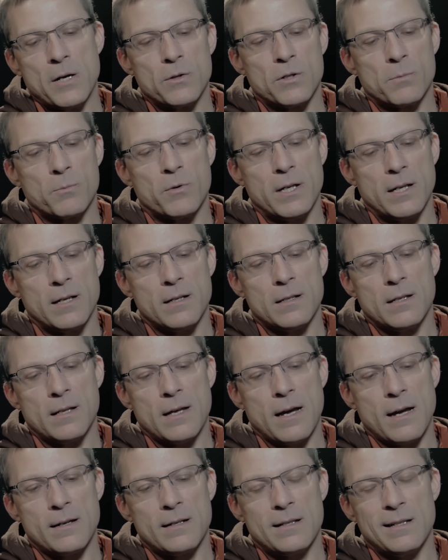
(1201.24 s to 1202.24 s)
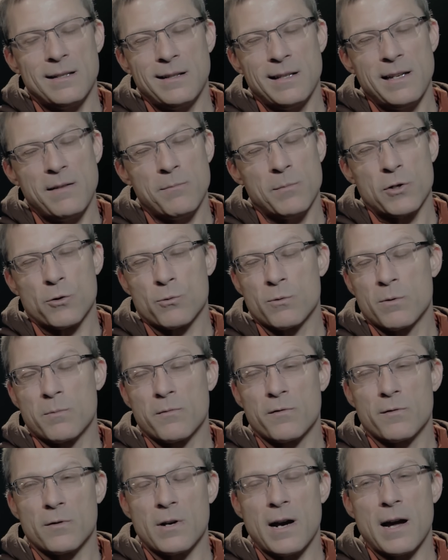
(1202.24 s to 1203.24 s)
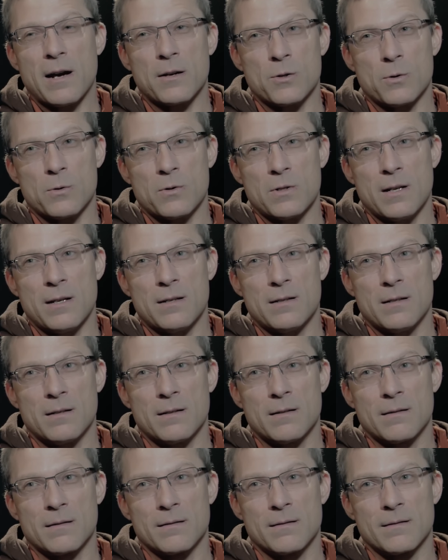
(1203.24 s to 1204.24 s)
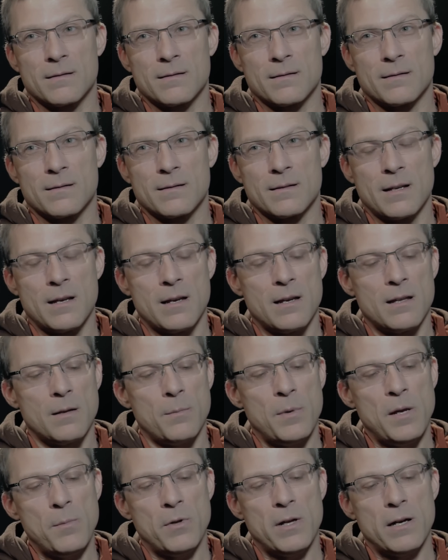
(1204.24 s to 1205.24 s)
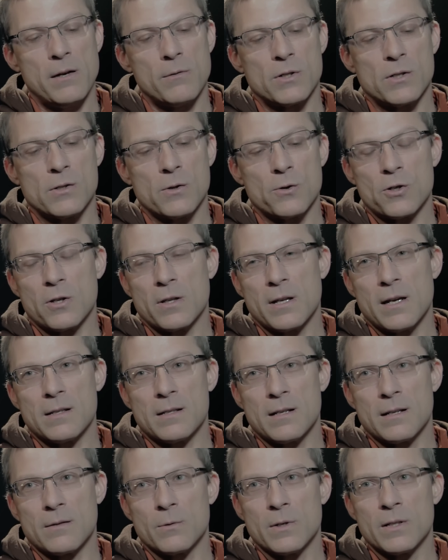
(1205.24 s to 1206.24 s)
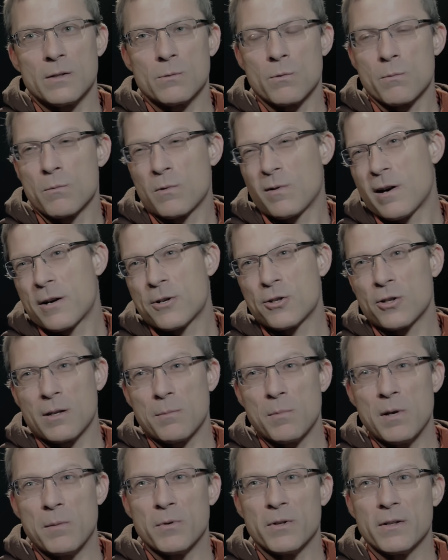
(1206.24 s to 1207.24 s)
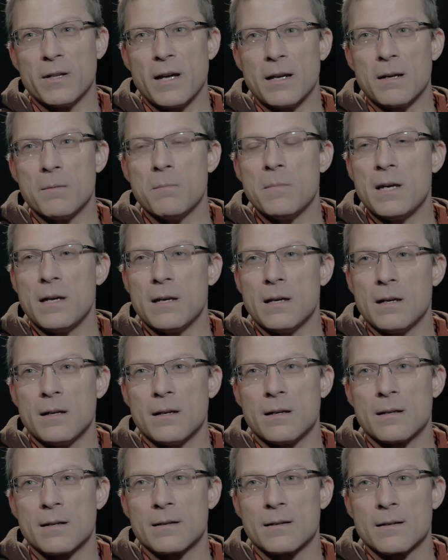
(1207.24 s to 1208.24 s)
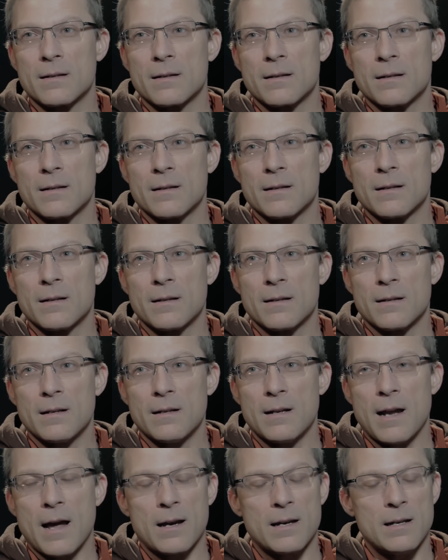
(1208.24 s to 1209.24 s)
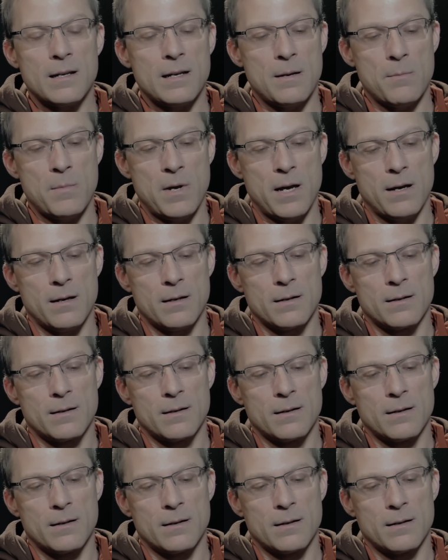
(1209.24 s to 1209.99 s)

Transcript: was putting into that didn't leave much room for exercising. The people I was socializing with were largely people like me in academia.